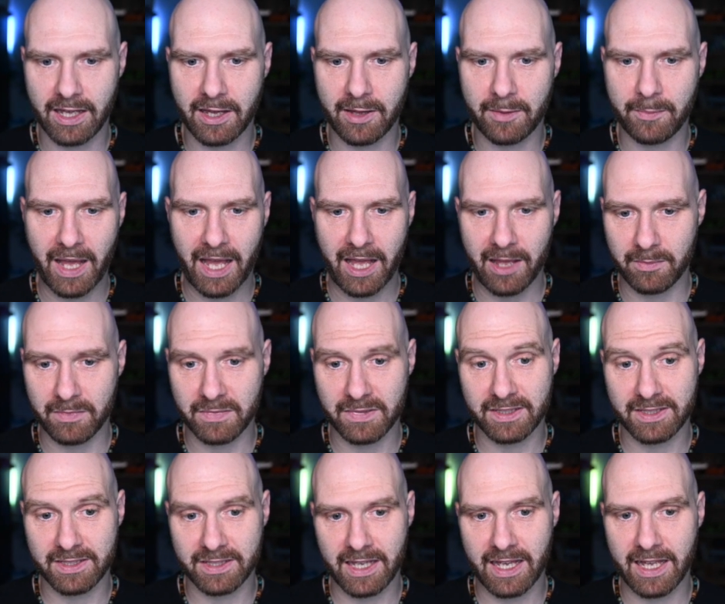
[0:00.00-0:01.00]

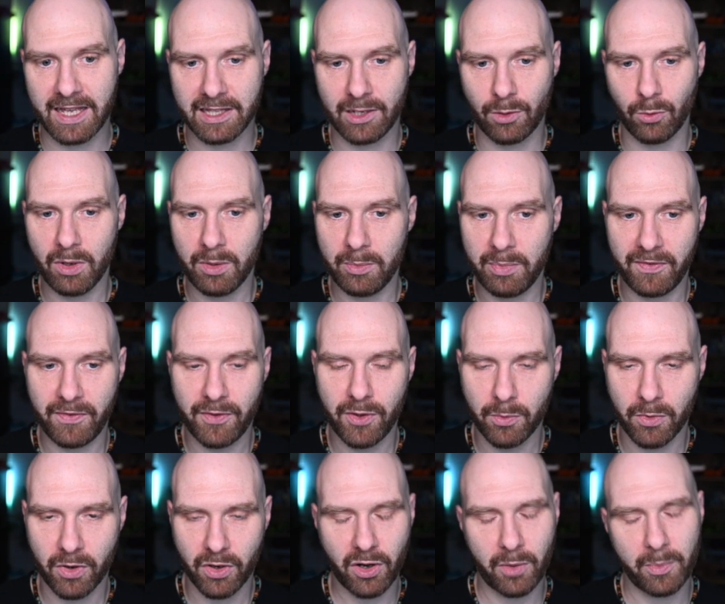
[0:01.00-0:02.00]
memes, and there will be a few
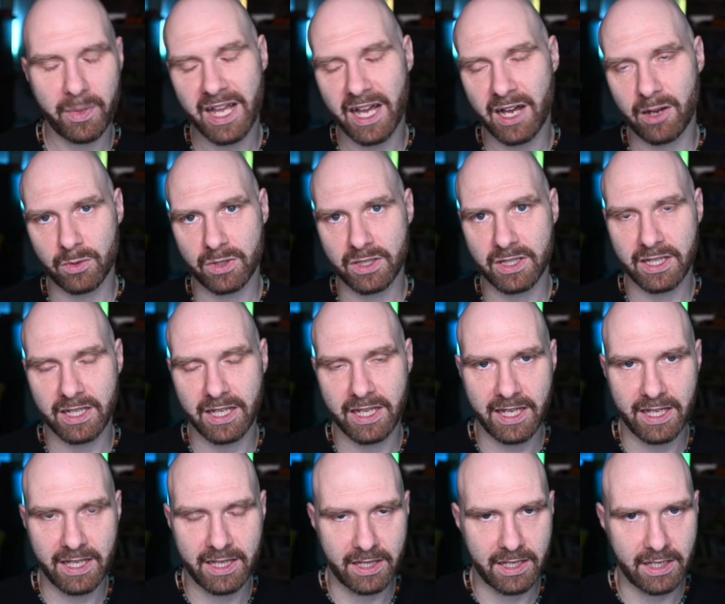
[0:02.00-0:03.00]
more coming out
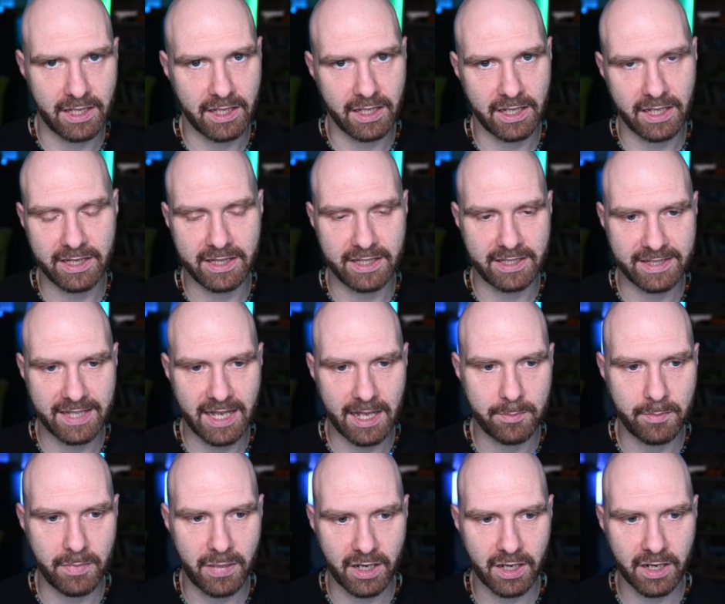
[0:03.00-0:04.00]
in in
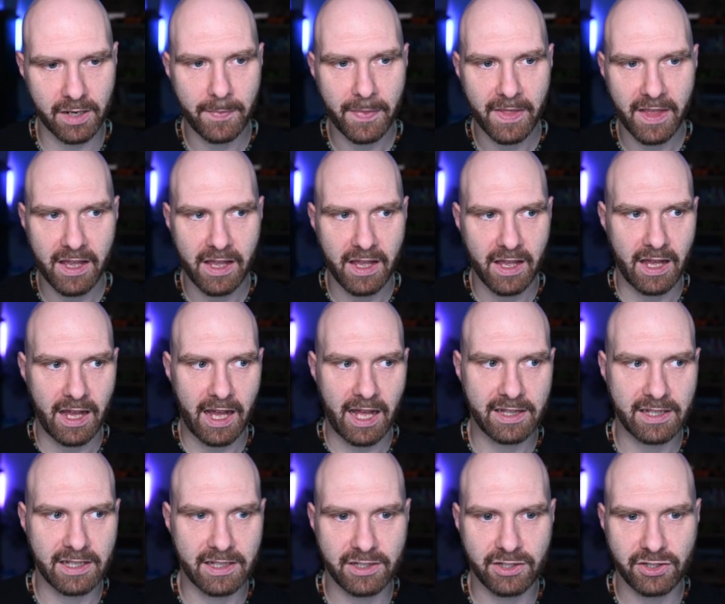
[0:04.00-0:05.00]
December, and
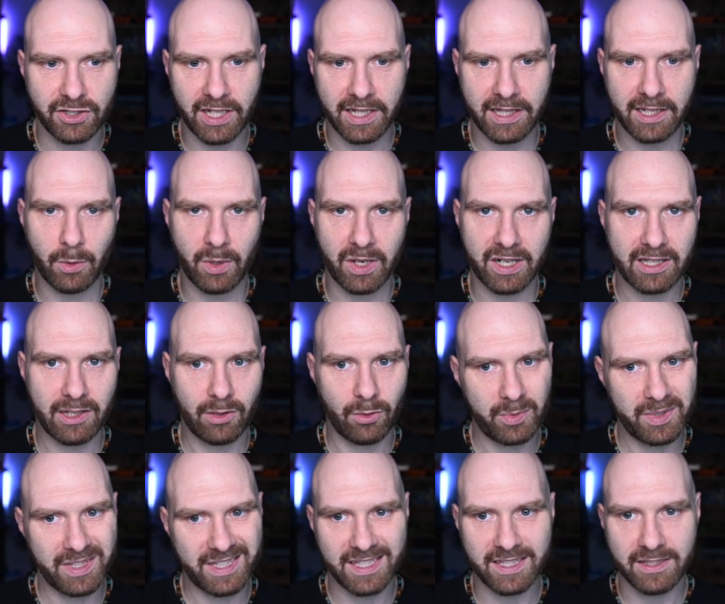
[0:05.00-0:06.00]
then in January there will
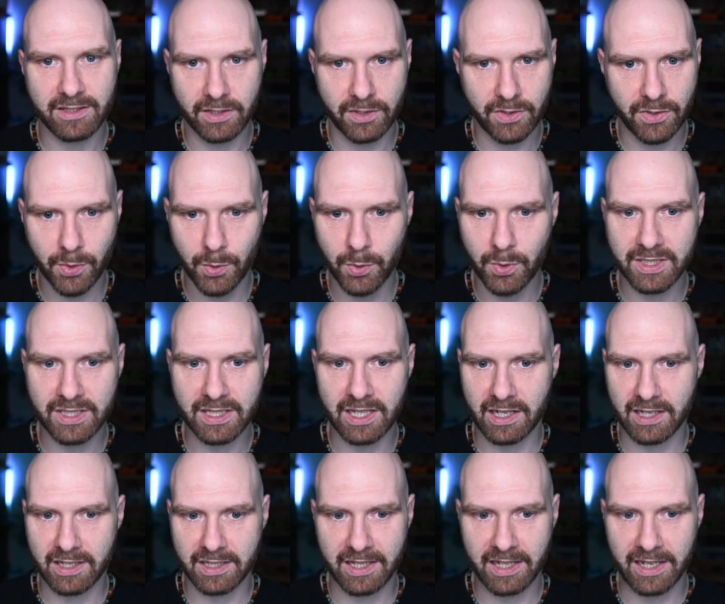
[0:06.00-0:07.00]
be season two
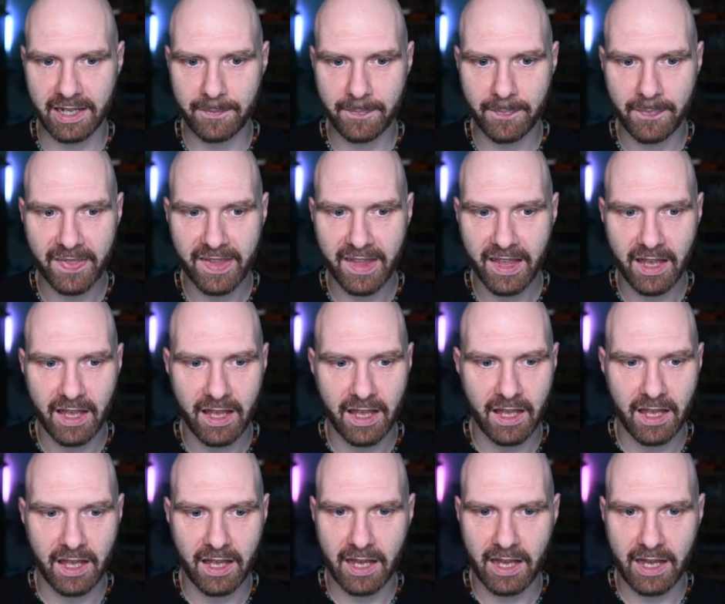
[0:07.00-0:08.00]
starting.
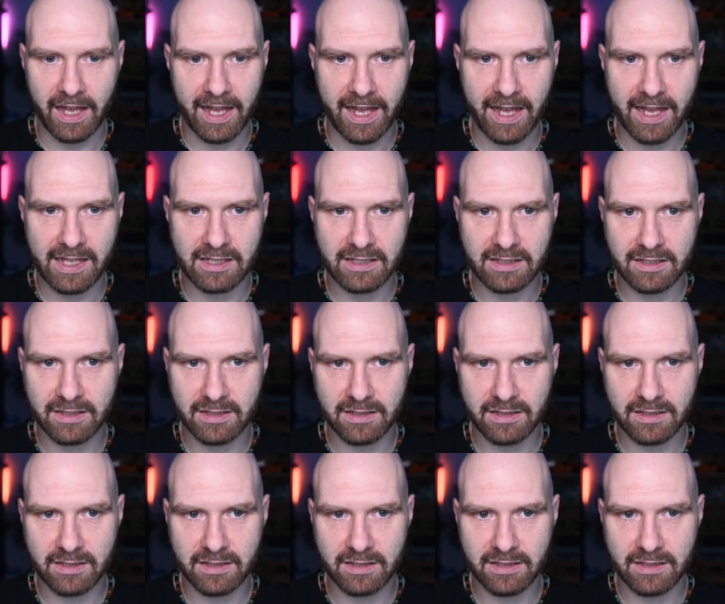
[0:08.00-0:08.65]
And